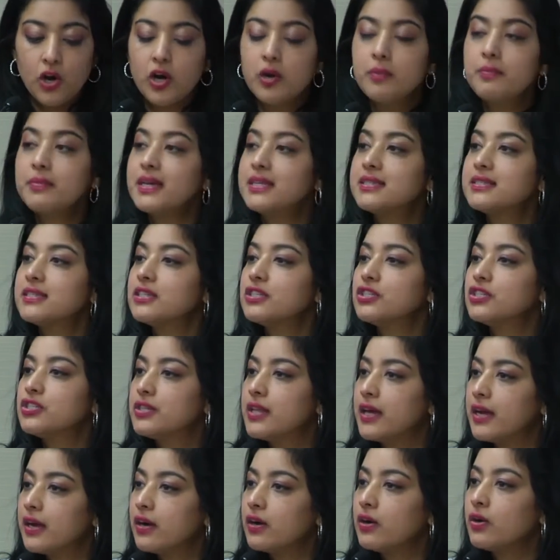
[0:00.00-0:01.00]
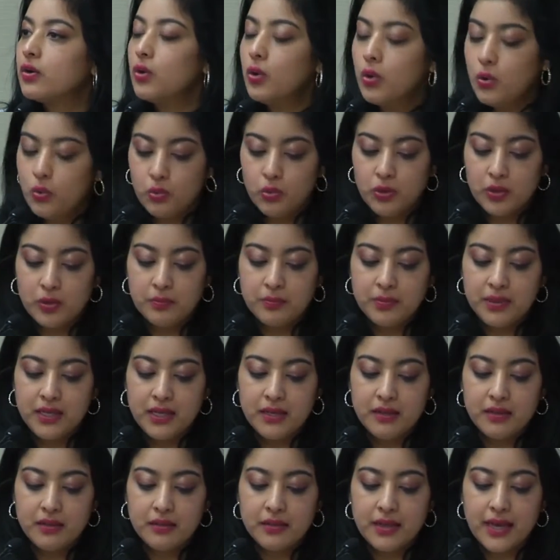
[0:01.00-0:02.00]
Her message there will
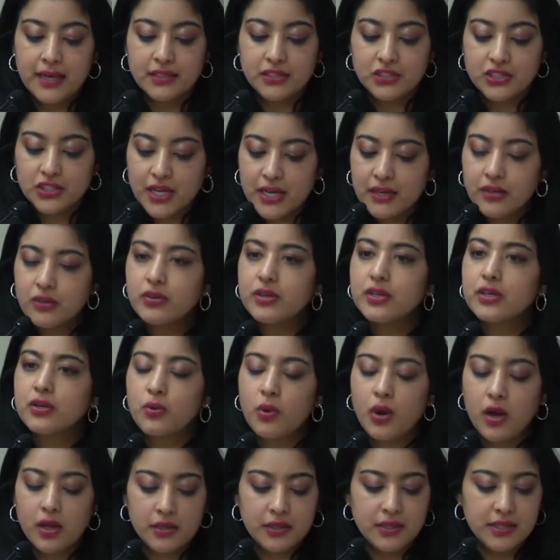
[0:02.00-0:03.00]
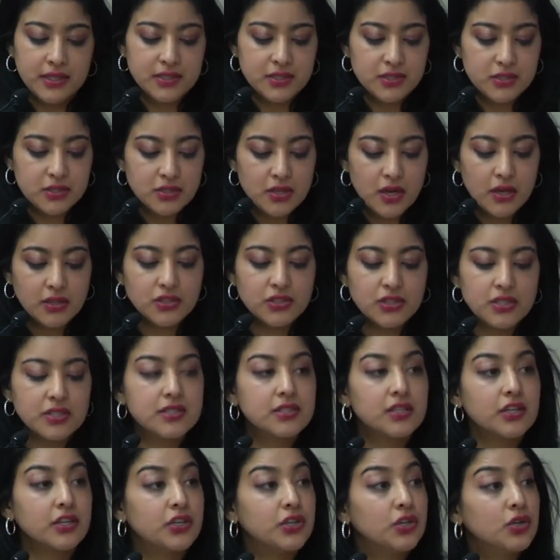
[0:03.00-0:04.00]
be that gender equality is not
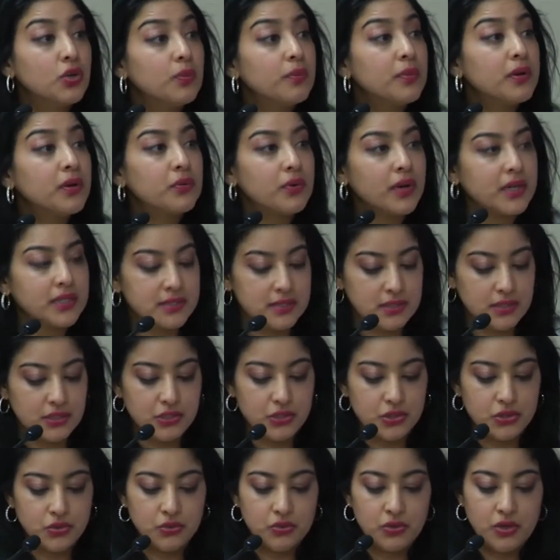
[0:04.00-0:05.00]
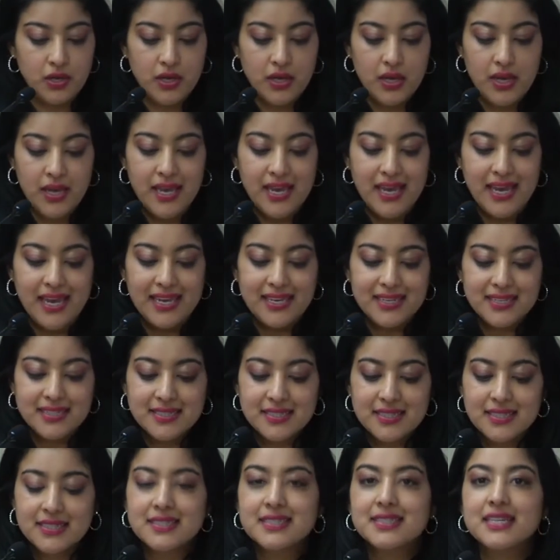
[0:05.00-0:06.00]
just a human rights issue, it
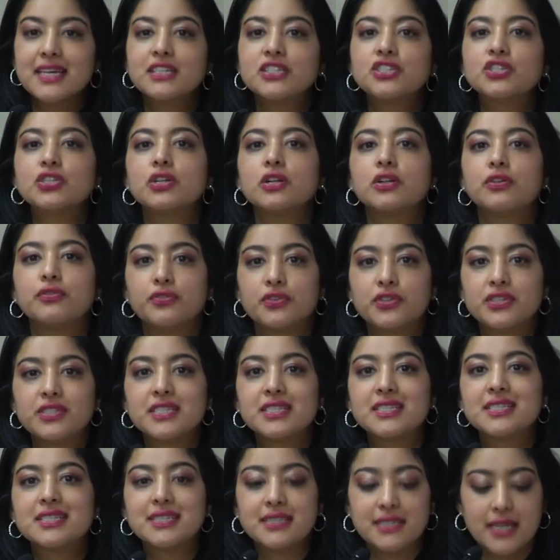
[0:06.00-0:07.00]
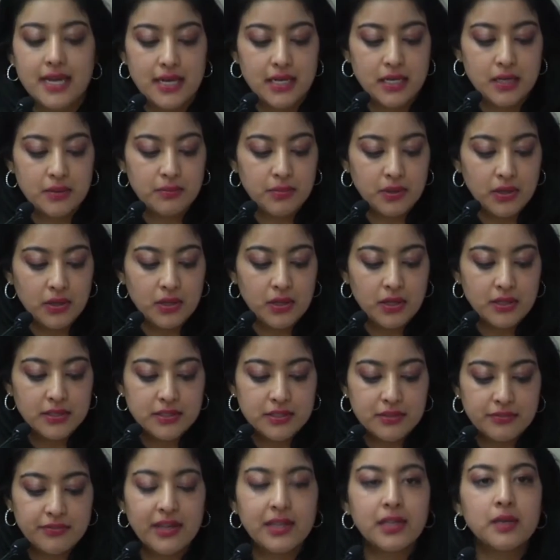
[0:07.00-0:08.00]
is essential for sustainable
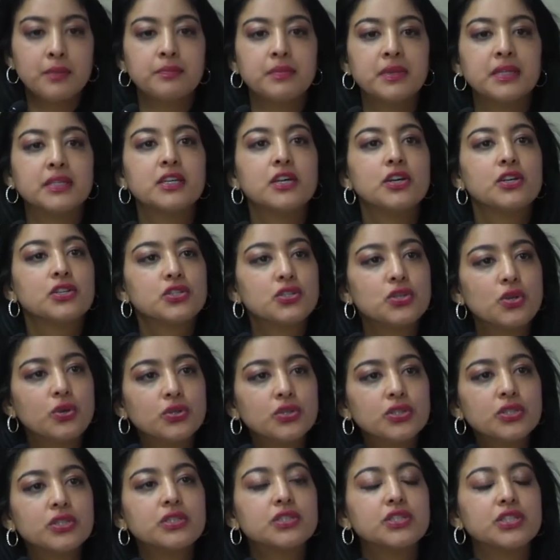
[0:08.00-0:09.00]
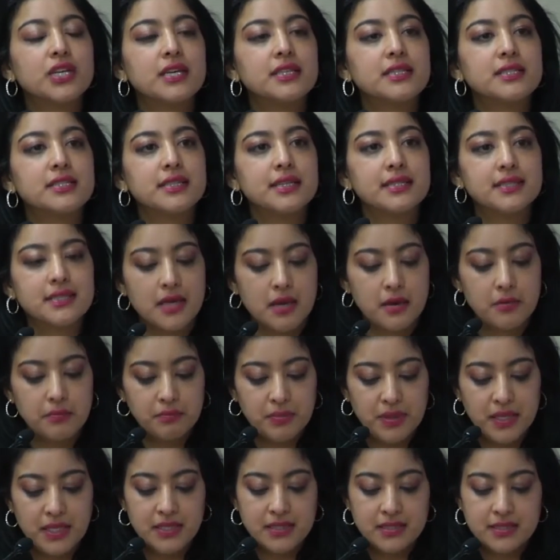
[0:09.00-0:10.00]
development, social justice,
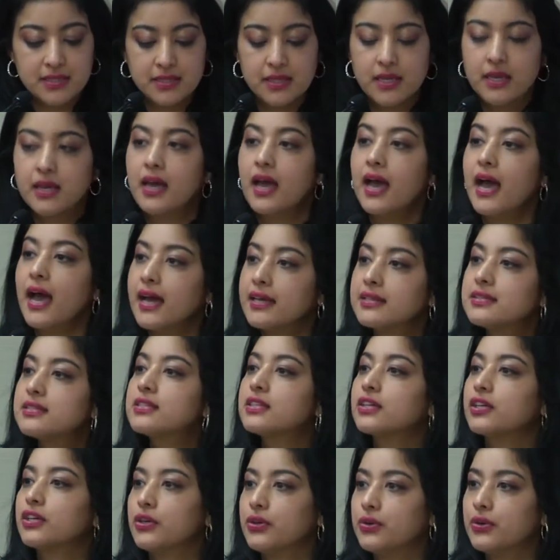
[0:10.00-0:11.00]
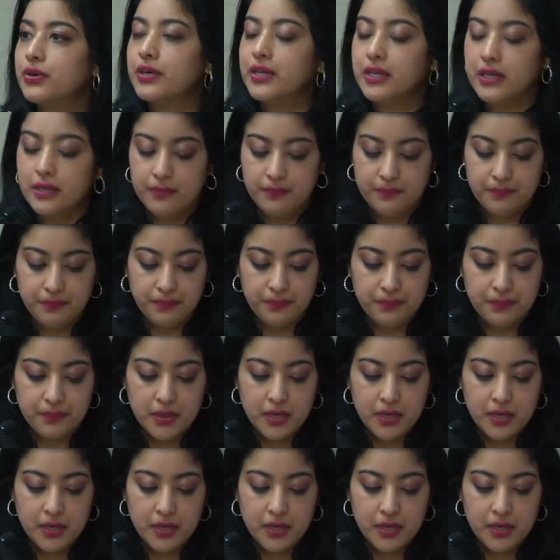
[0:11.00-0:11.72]
peace, and security.